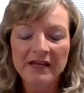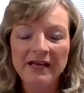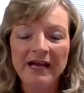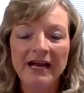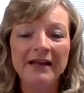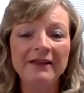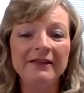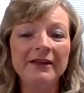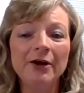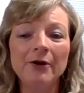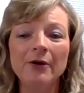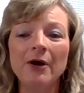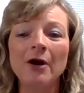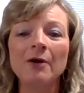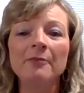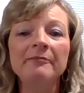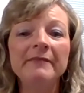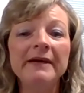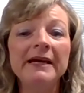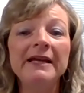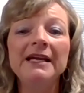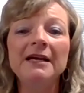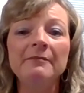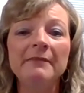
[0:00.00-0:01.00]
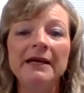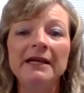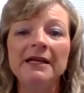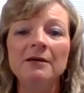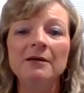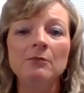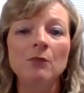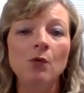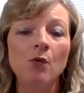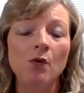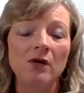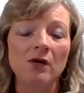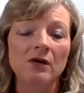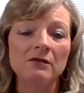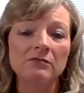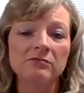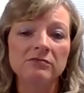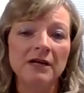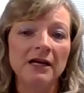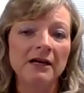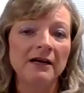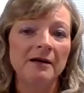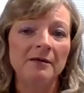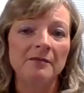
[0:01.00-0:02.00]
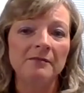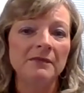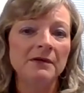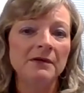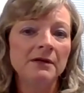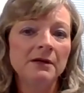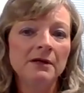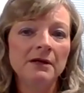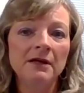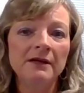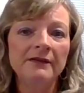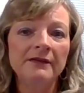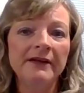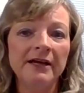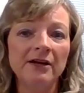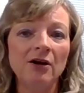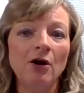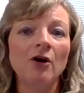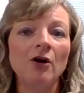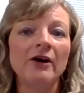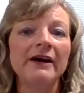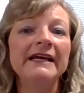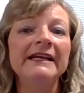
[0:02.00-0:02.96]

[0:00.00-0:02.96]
And there are many, many more that are